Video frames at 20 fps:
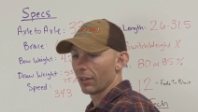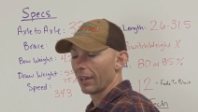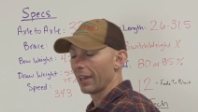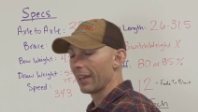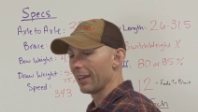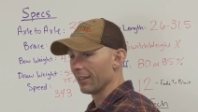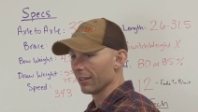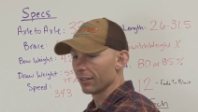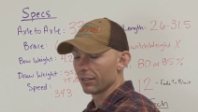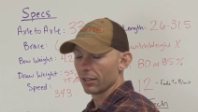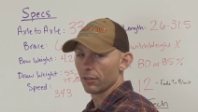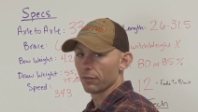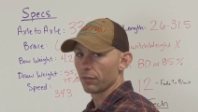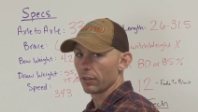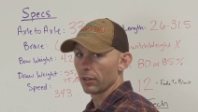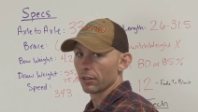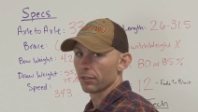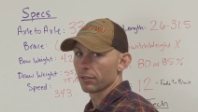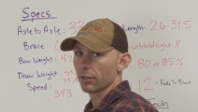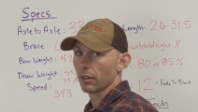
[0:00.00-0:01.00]
8 to 10
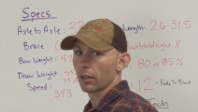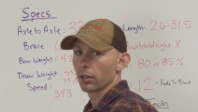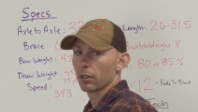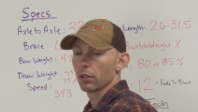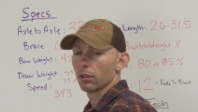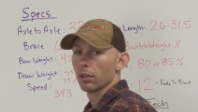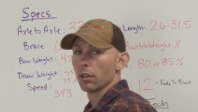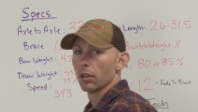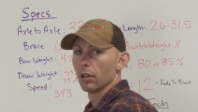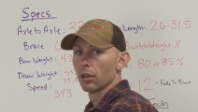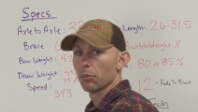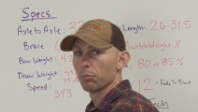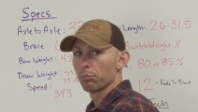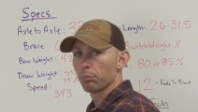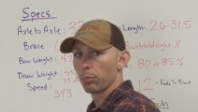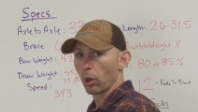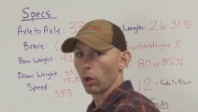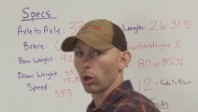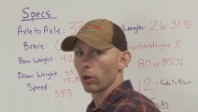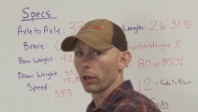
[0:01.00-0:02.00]
feet a second
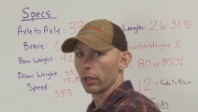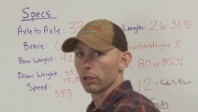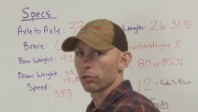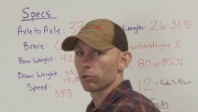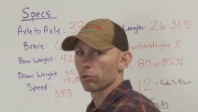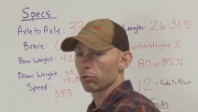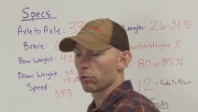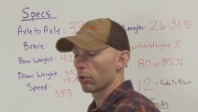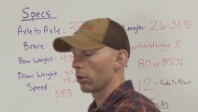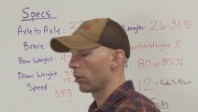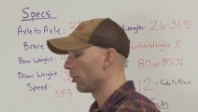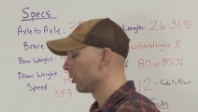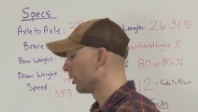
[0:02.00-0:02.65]
per inch of draw